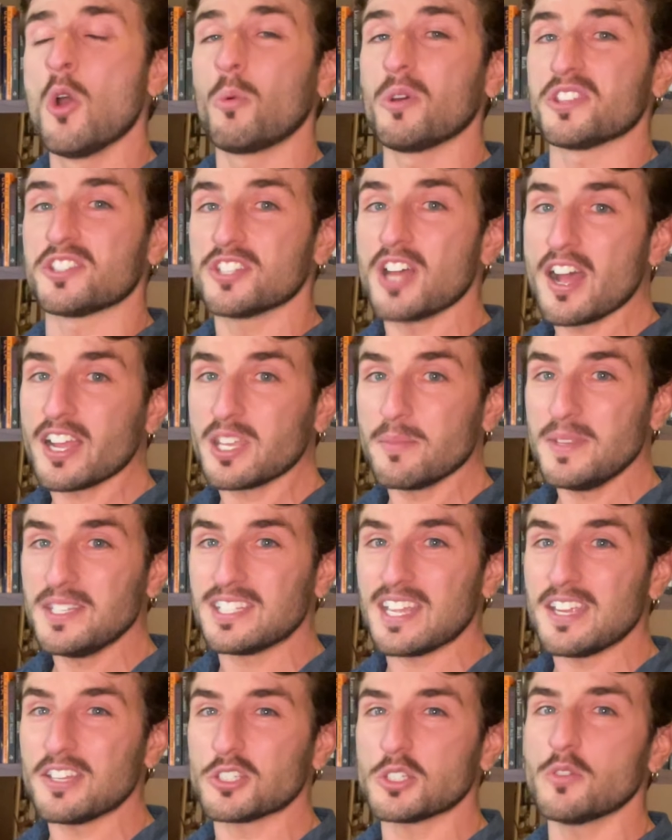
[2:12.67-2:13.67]
with
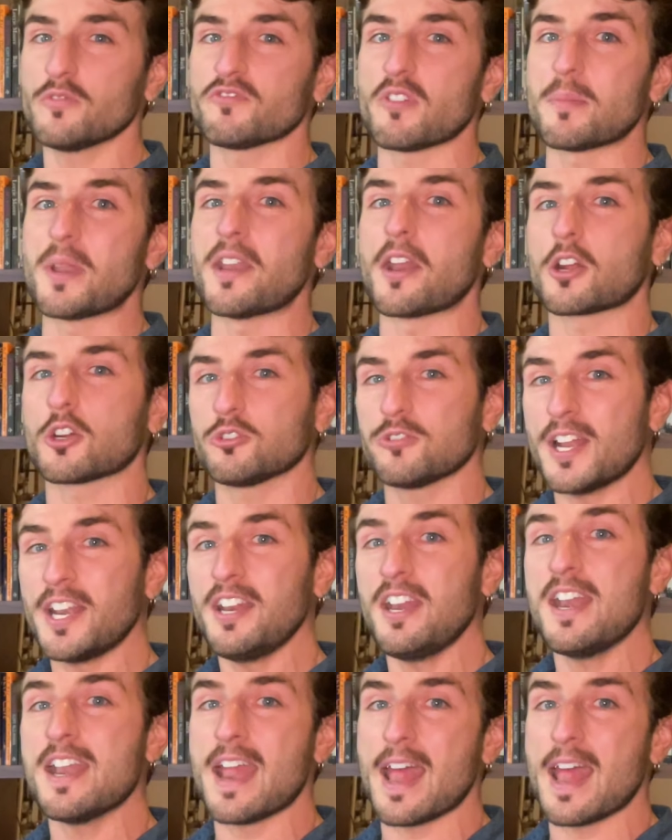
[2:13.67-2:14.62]
documentation from an accredited